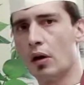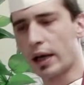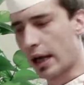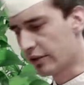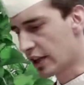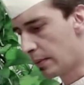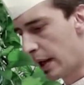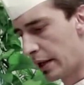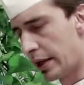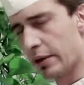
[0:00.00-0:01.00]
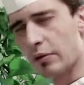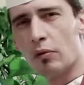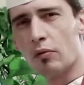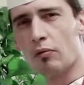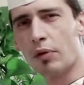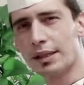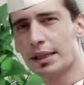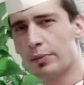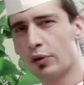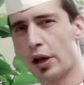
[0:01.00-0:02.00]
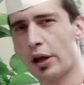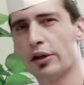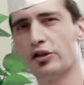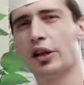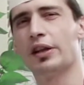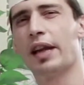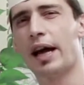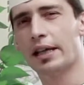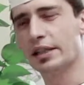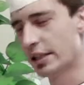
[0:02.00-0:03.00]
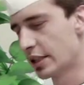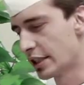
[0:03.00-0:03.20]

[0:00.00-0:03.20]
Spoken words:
Okay, after blending, once the puree reaches a nice,